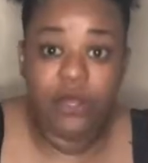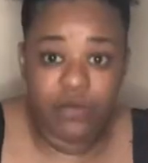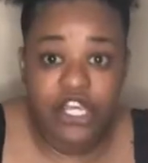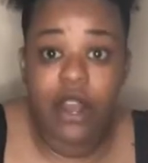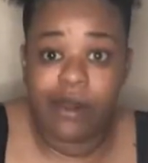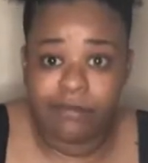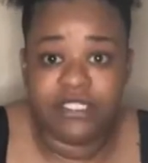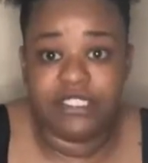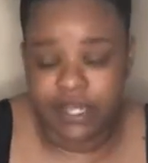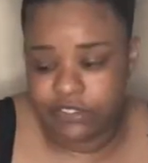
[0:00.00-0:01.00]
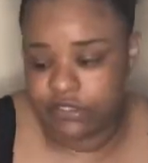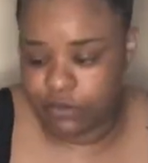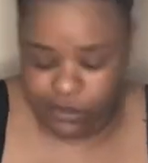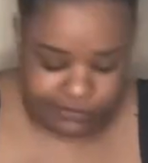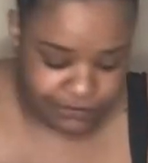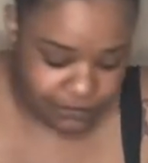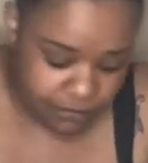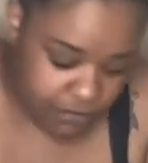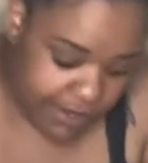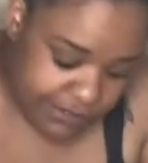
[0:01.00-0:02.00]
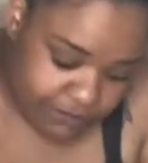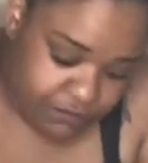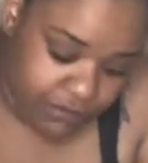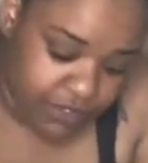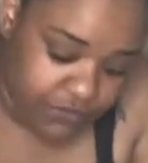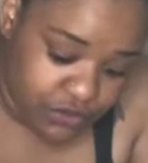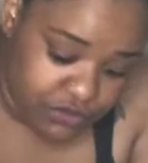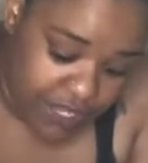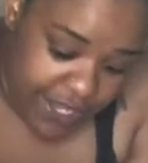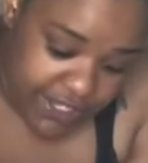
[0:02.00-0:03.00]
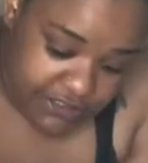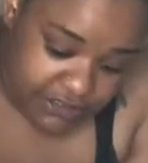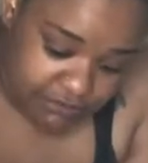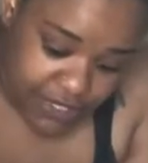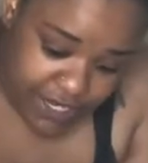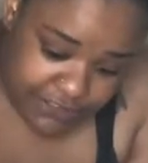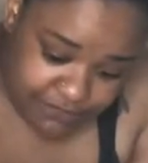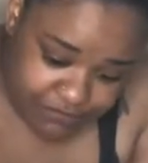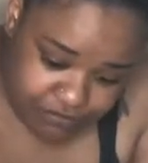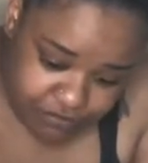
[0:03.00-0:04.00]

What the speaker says: We all been down this road. When you dating somebody,